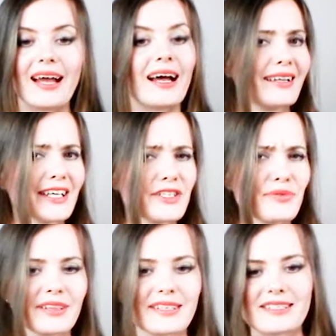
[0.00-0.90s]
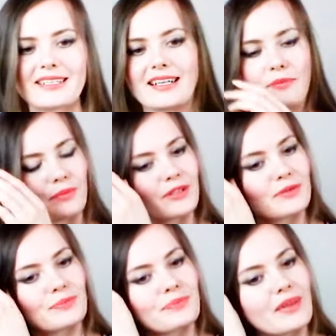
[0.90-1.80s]
Let's read this example.
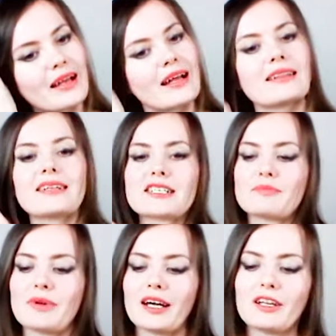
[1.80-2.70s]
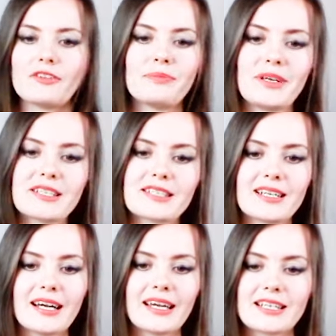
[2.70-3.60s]
The smell of
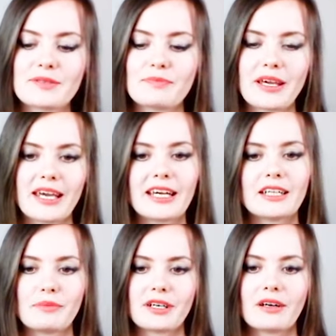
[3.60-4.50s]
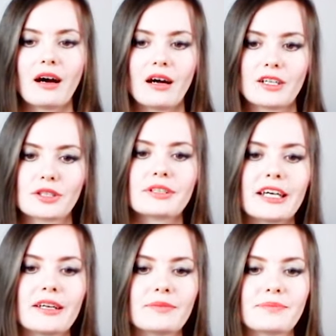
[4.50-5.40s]
pizza is making me hungry.
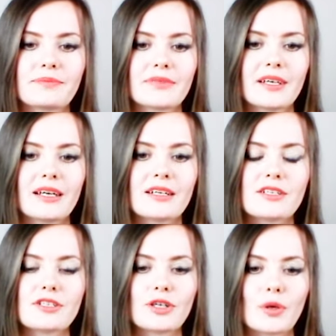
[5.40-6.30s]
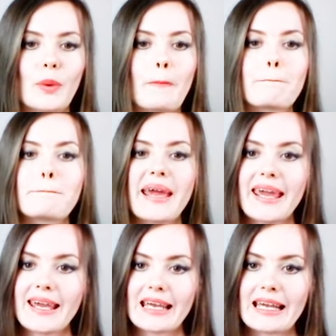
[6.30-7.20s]
So,
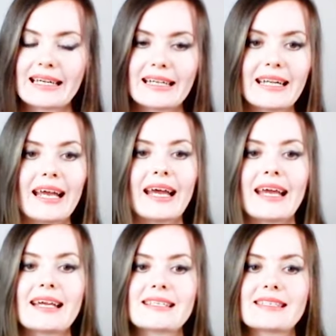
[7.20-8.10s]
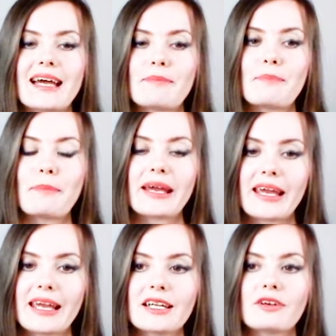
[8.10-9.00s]
making is a
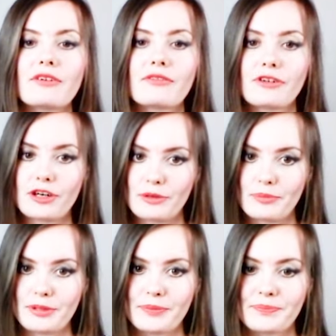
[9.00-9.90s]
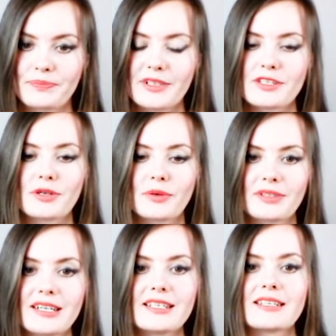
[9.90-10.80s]
main verb. So,
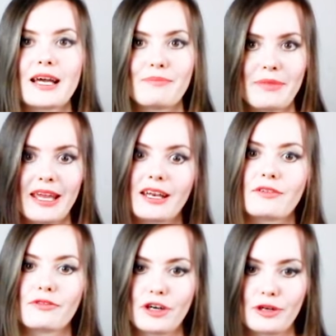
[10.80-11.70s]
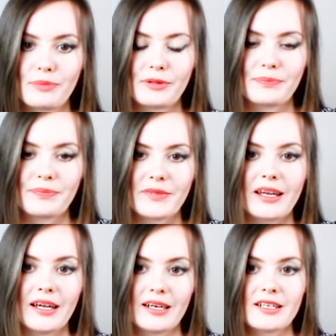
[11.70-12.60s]
this is a main verb.
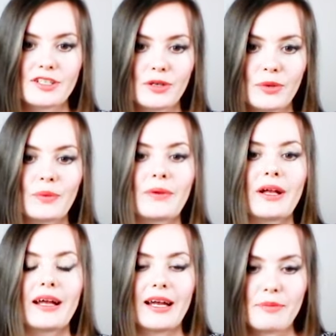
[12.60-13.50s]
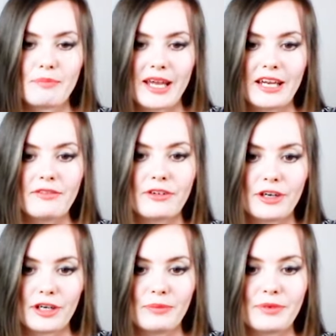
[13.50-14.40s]
So, a main verb